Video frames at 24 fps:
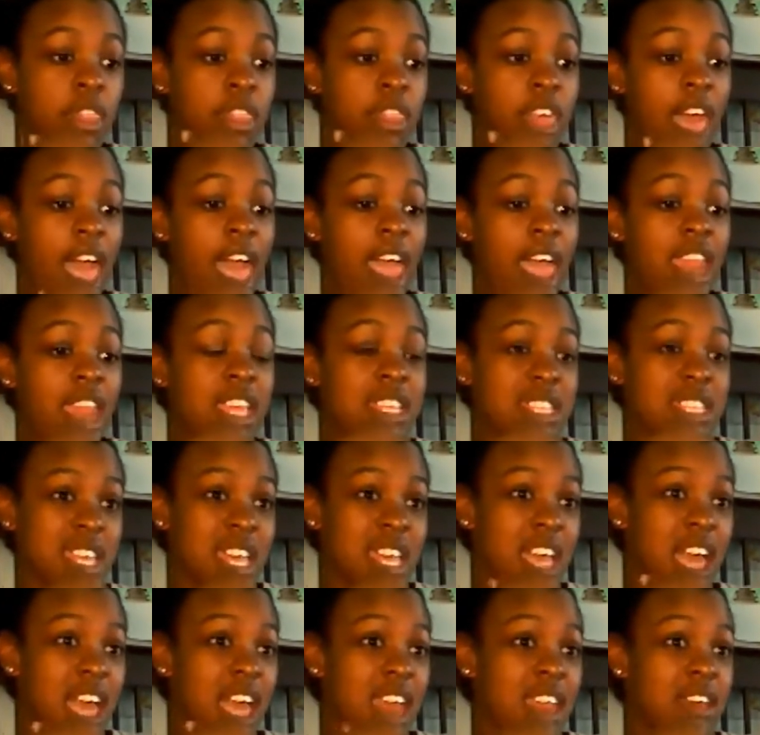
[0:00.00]
that is
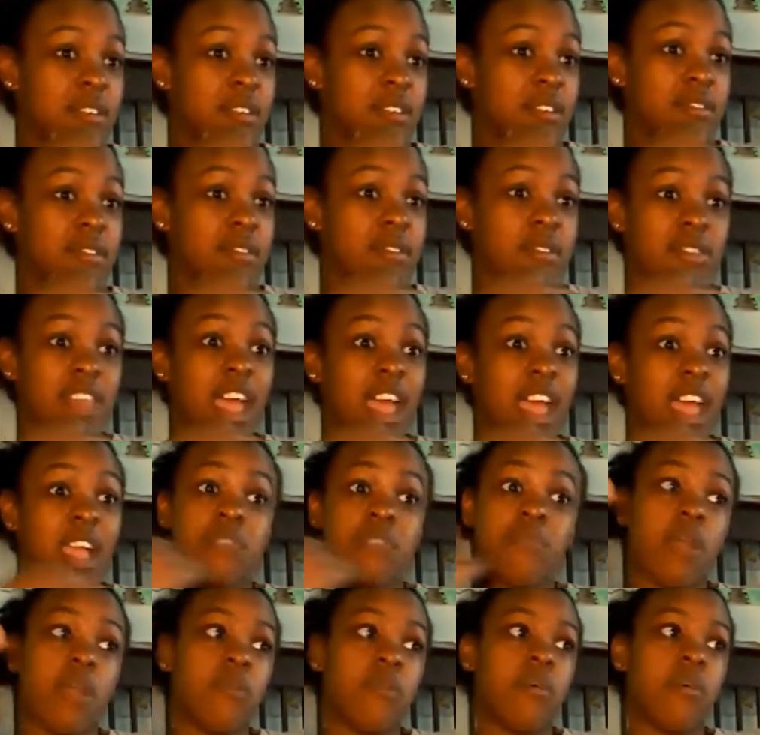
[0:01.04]
the kind of
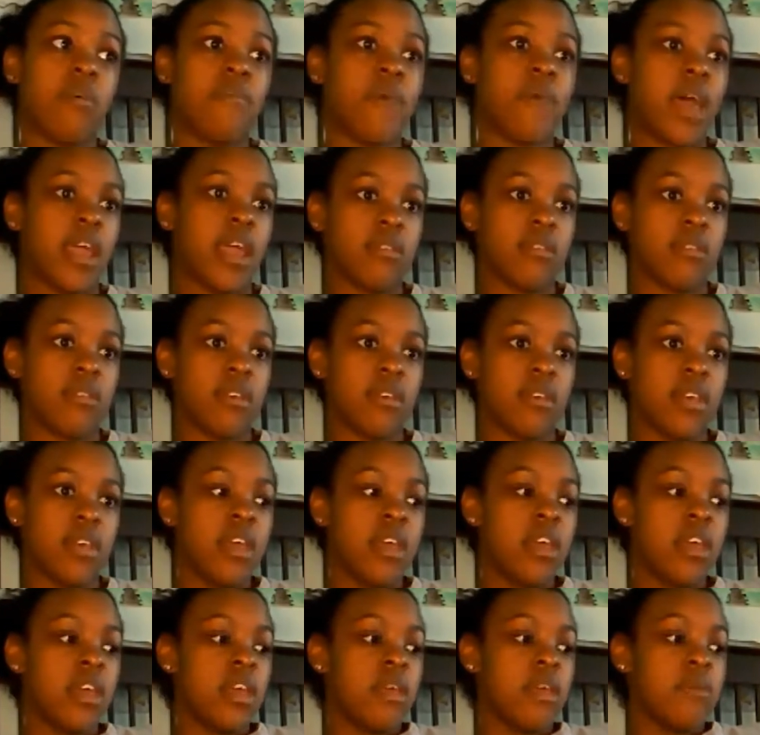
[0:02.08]
that's my role model.
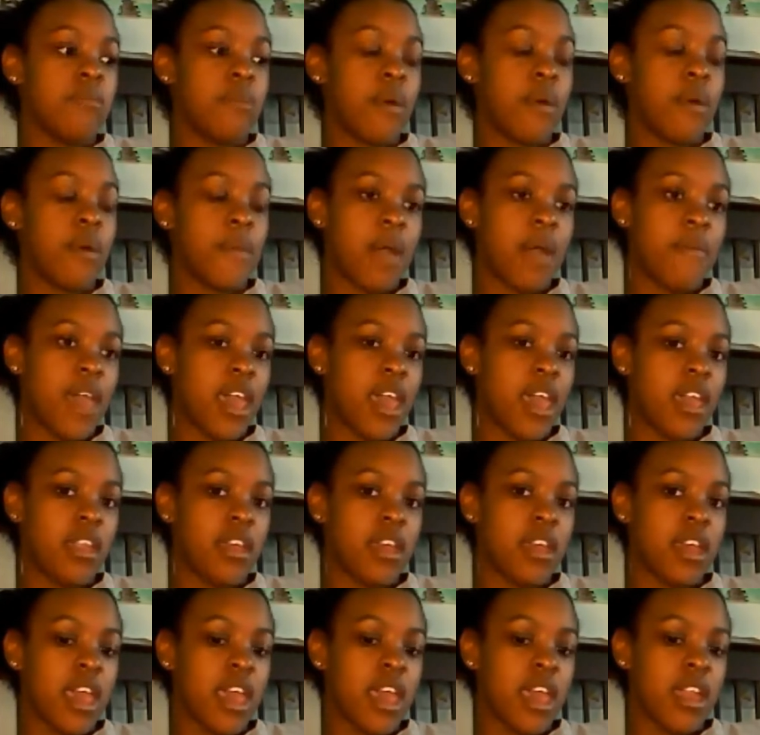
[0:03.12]
My mom had
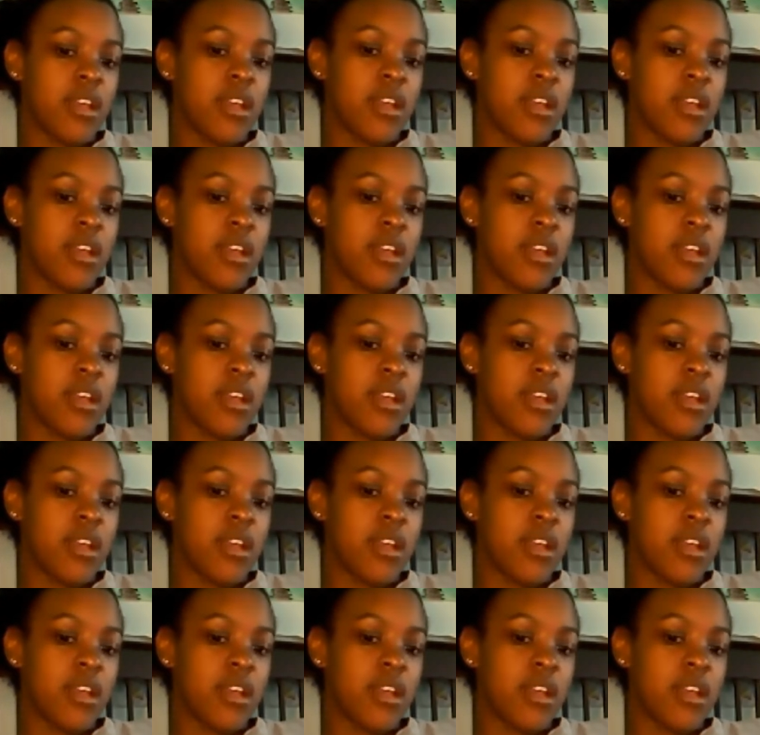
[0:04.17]
a